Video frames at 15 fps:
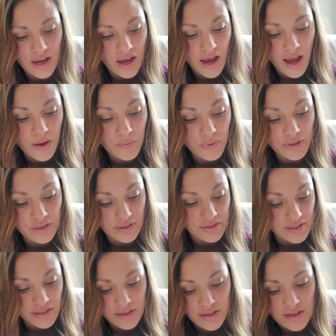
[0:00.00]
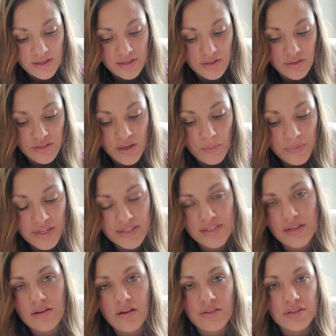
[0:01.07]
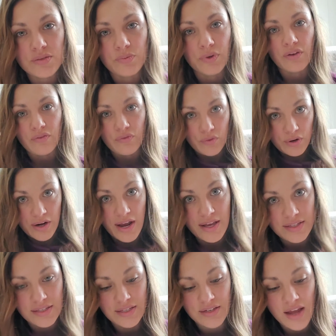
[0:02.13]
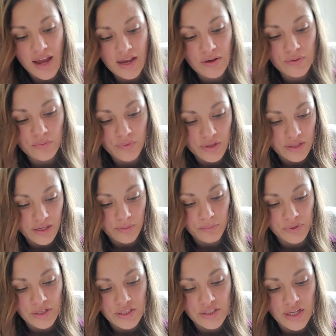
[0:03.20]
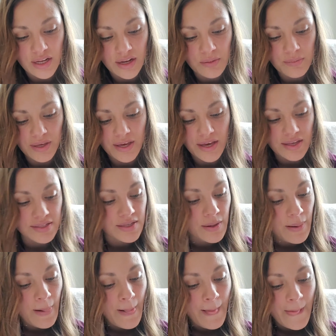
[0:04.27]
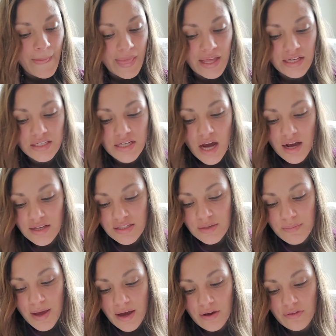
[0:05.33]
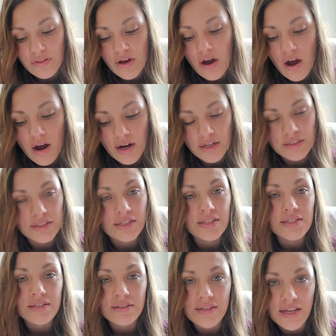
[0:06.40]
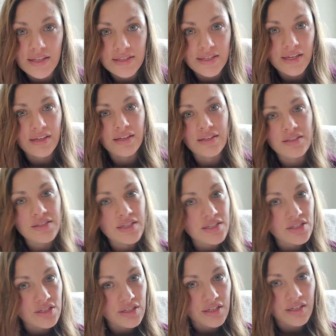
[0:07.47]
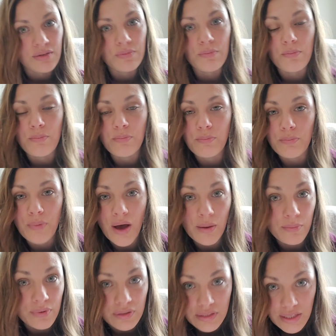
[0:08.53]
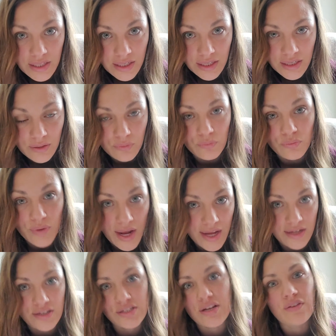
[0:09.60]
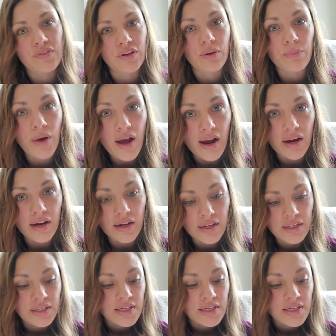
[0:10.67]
I wouldn't. So somebody's done all this work for us, and I really appreciate it, because it talks about the hardness, cleansing, conditioning, bubbly range of your bar.